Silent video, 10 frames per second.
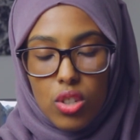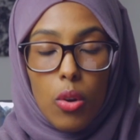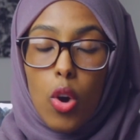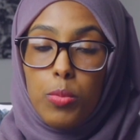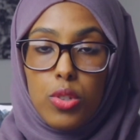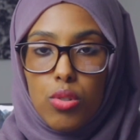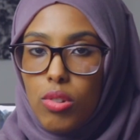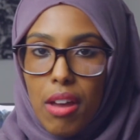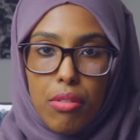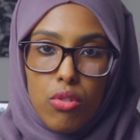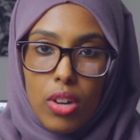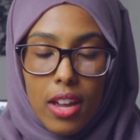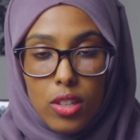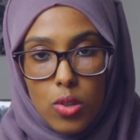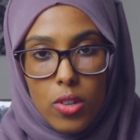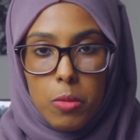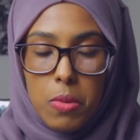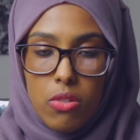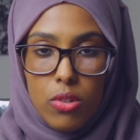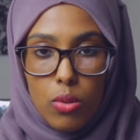hoped to get through the high school
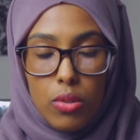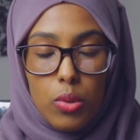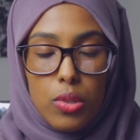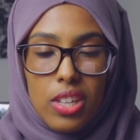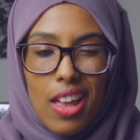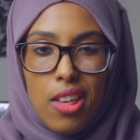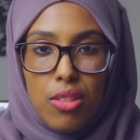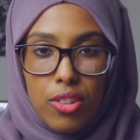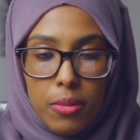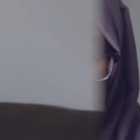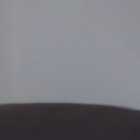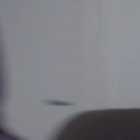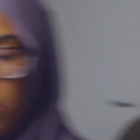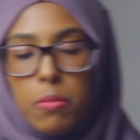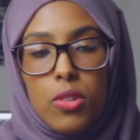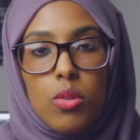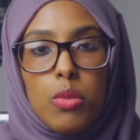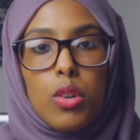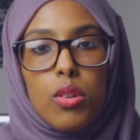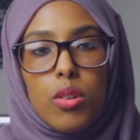experience unscathed. So then I remember
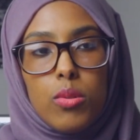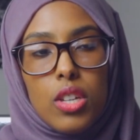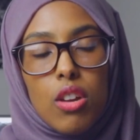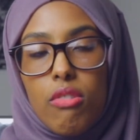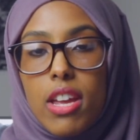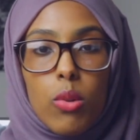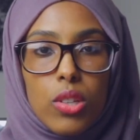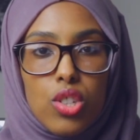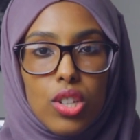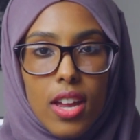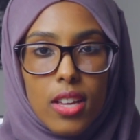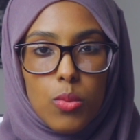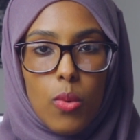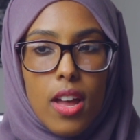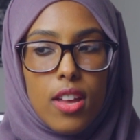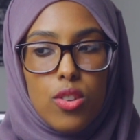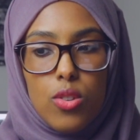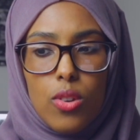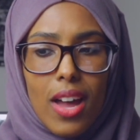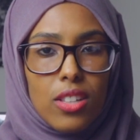doing one of those career questionnaires where
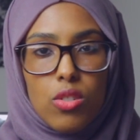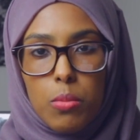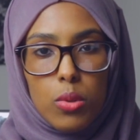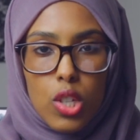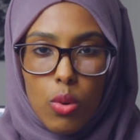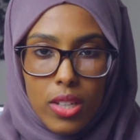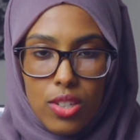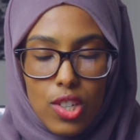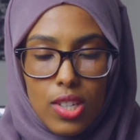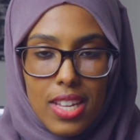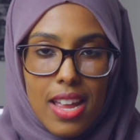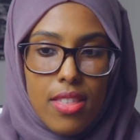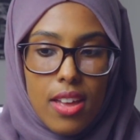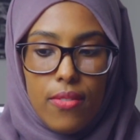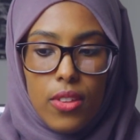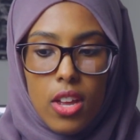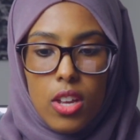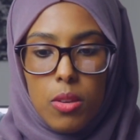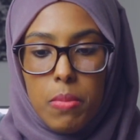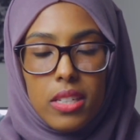you answer a bunch of questions and then
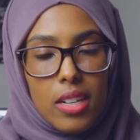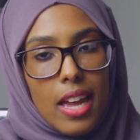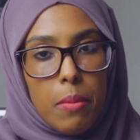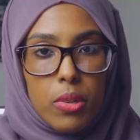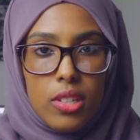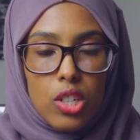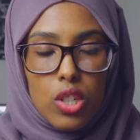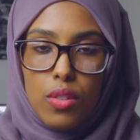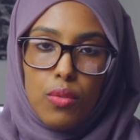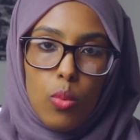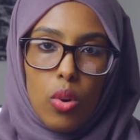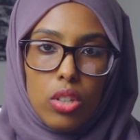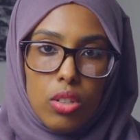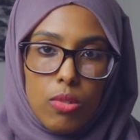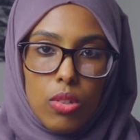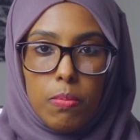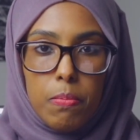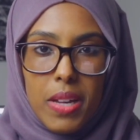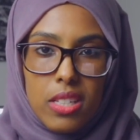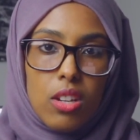you basically get a prediction of what your
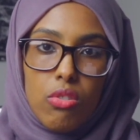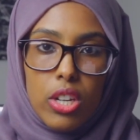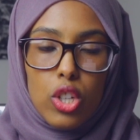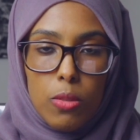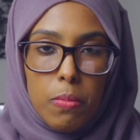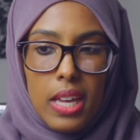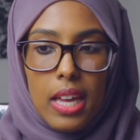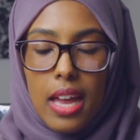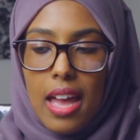best career should be.